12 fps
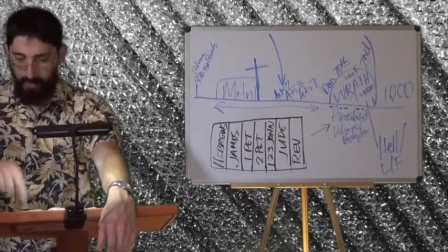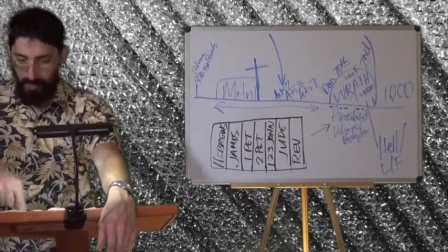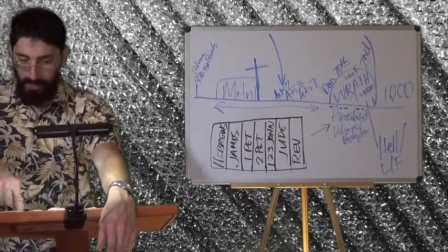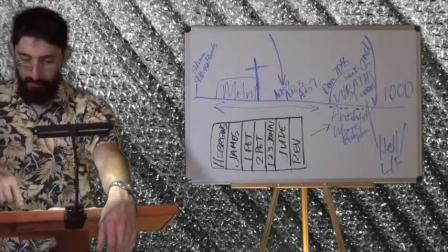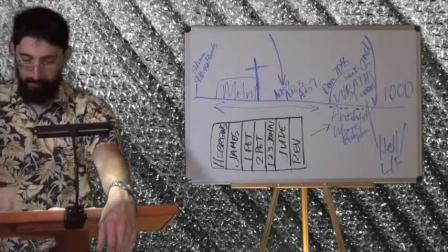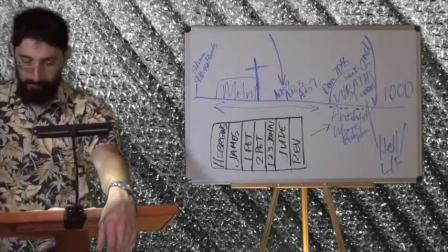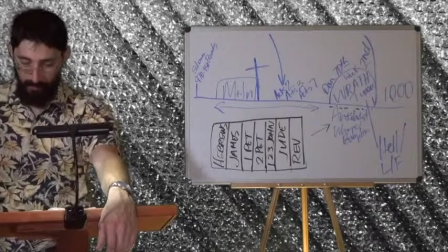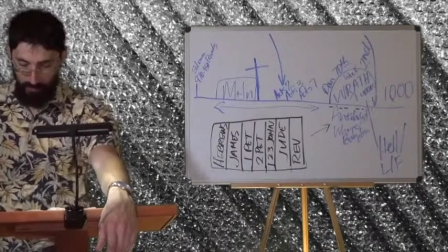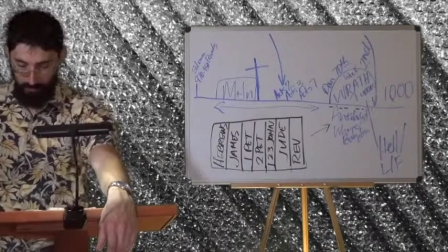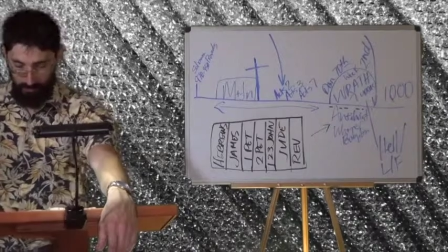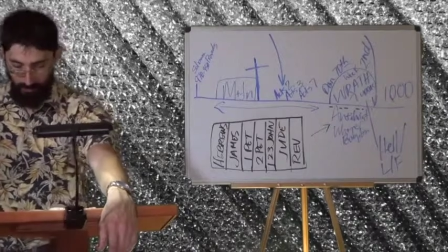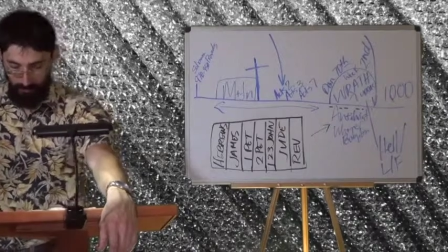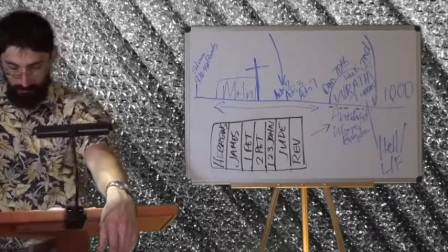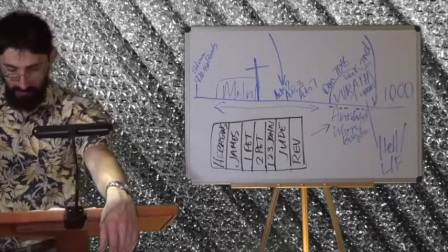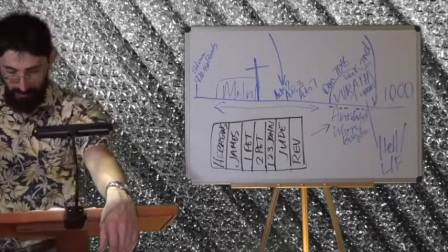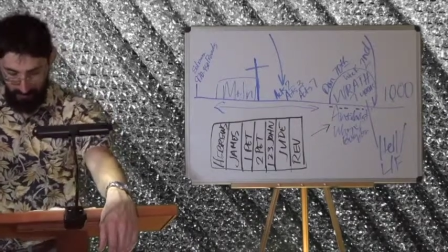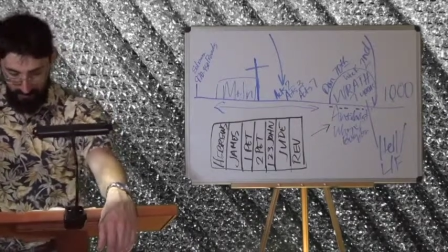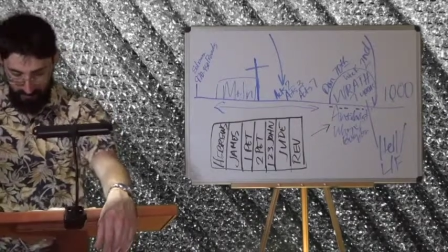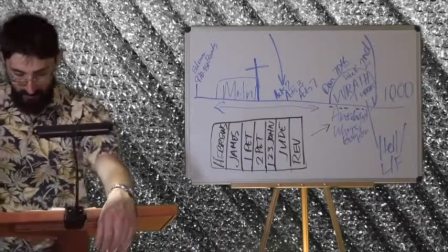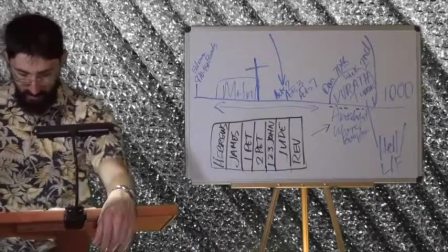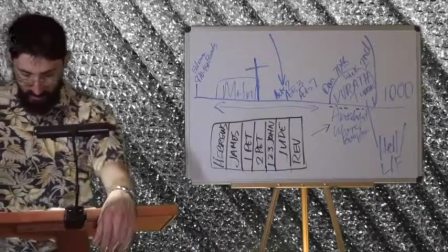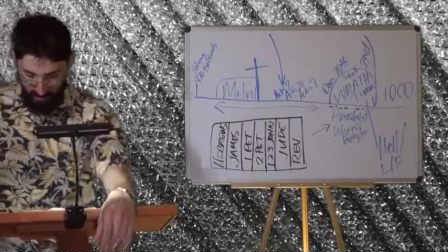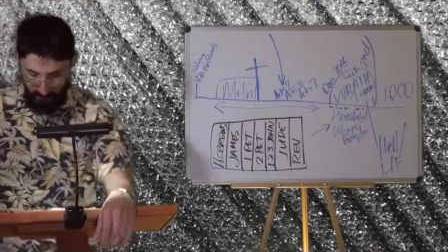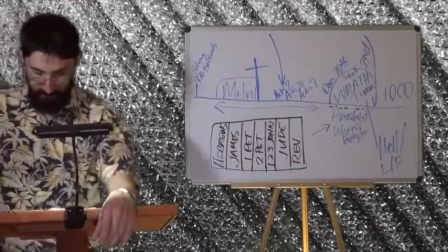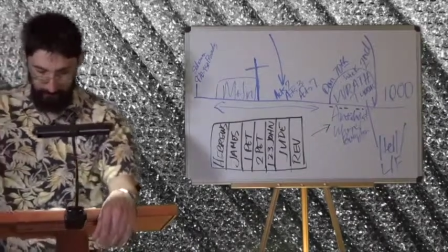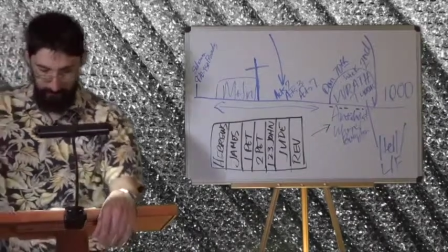add them to the book of Proverbs here.